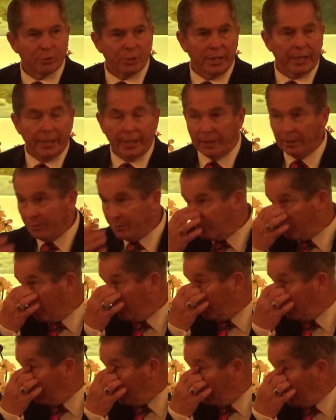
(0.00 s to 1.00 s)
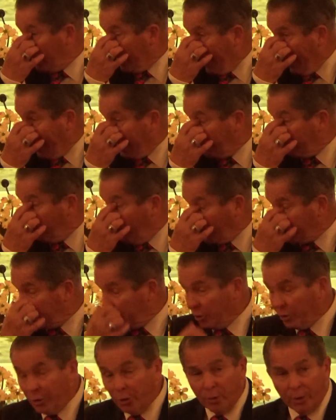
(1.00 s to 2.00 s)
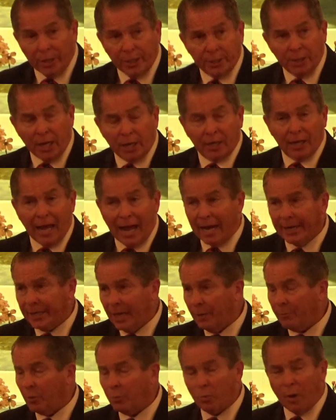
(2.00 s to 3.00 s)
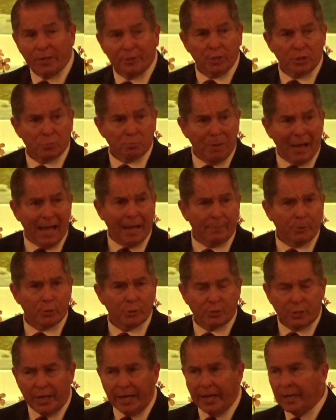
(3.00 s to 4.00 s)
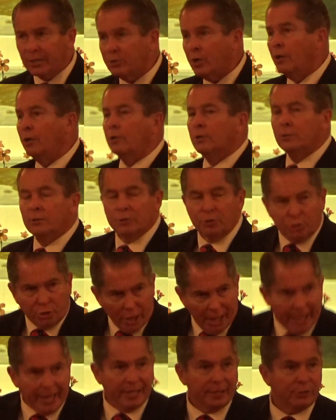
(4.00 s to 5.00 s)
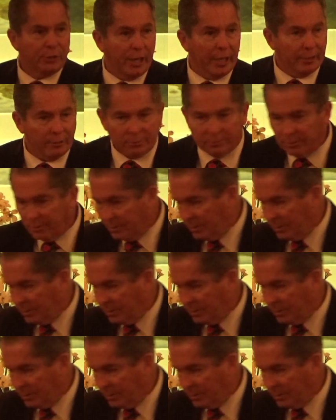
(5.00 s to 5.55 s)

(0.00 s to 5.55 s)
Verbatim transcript: says. And if what you're doing doesn't line up with what this Bible says, change it.